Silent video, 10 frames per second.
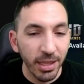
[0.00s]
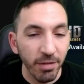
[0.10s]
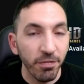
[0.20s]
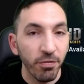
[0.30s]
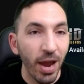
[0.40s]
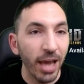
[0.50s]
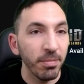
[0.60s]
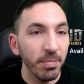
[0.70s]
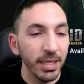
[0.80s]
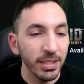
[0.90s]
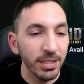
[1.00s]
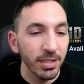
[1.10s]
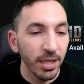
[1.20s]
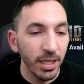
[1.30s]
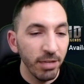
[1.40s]
the fragment
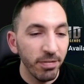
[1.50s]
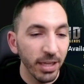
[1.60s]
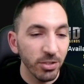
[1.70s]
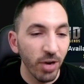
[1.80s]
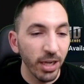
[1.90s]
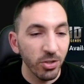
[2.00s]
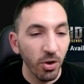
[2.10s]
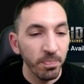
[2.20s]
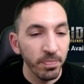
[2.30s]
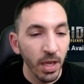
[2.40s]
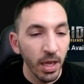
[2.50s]
events, right? So